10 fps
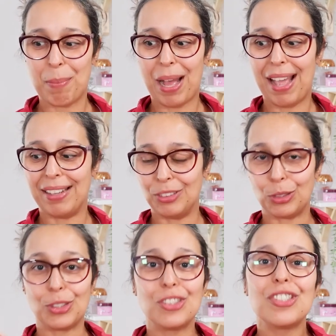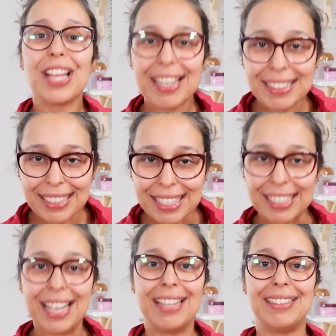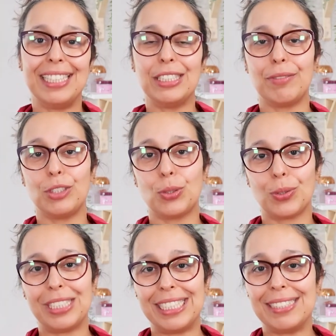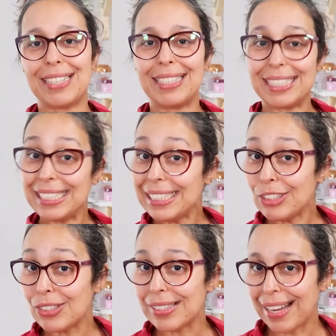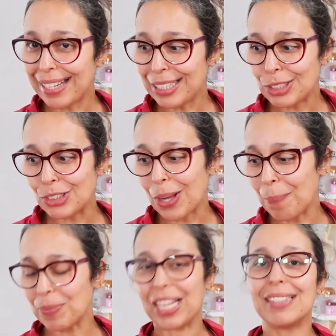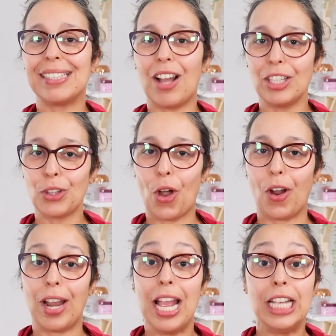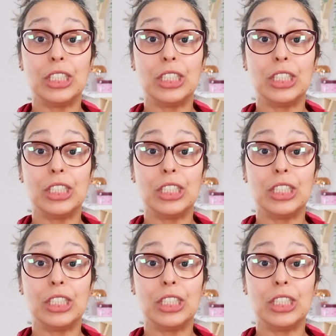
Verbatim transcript: By understanding the individual needs at each stage in the ADKAR,